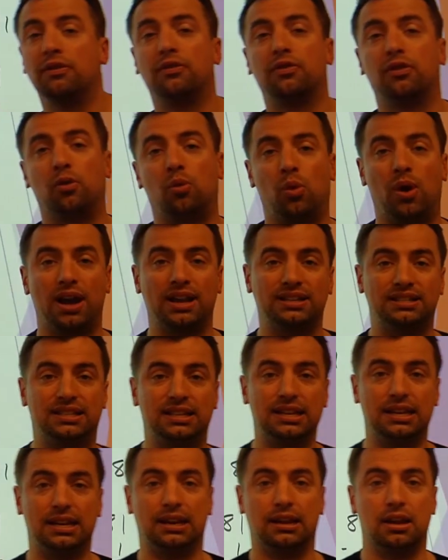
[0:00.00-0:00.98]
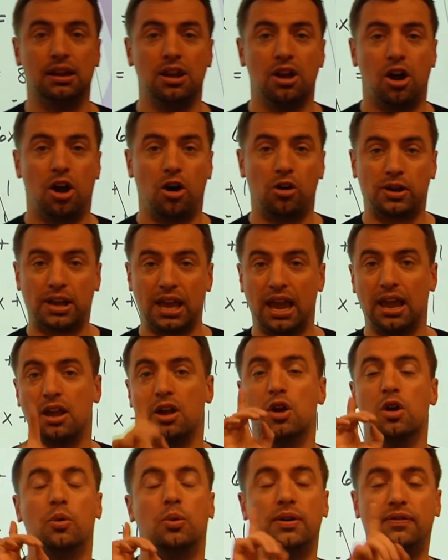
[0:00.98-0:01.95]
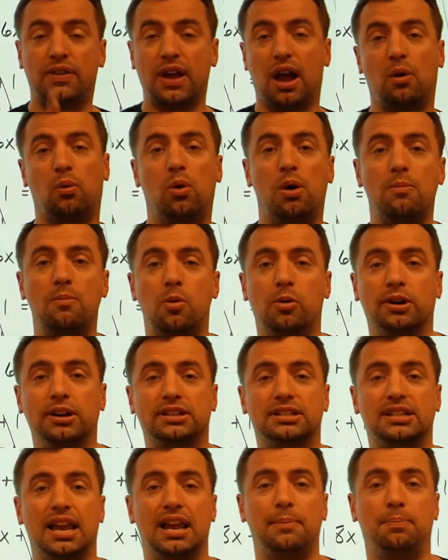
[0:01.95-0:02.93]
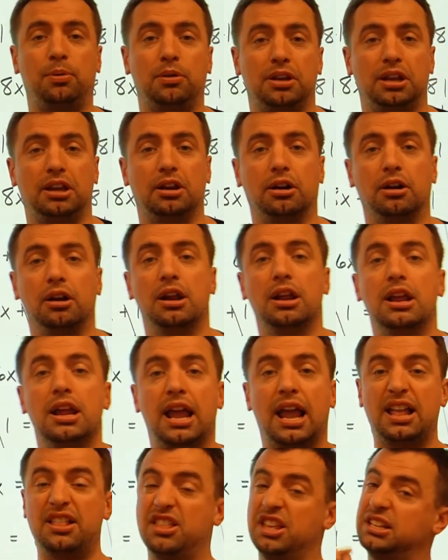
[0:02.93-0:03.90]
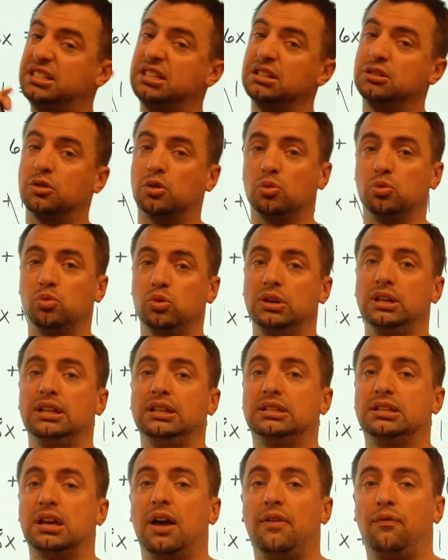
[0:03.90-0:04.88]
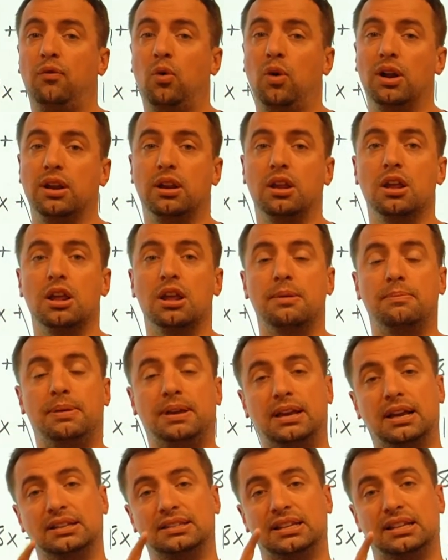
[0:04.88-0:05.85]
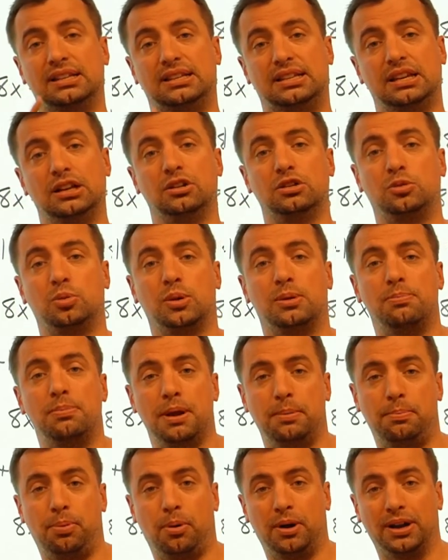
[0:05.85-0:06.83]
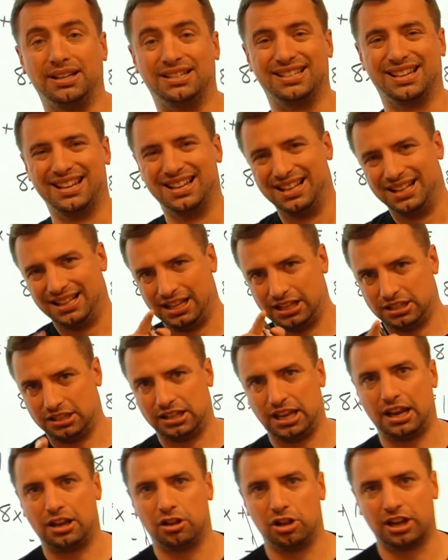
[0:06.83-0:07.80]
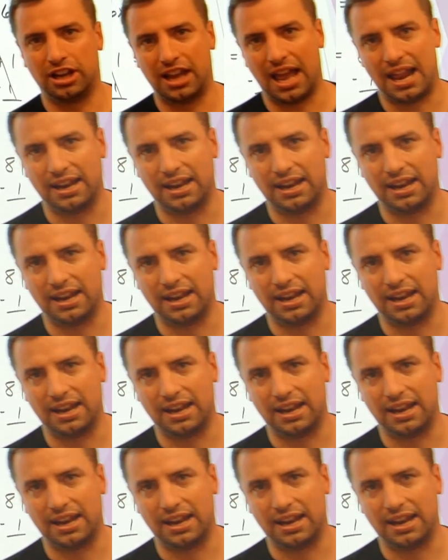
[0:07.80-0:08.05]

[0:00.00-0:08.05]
for yz. Okay, we've got one more example here, and this is a really tough one because it deals with midpoints. Let's take a look at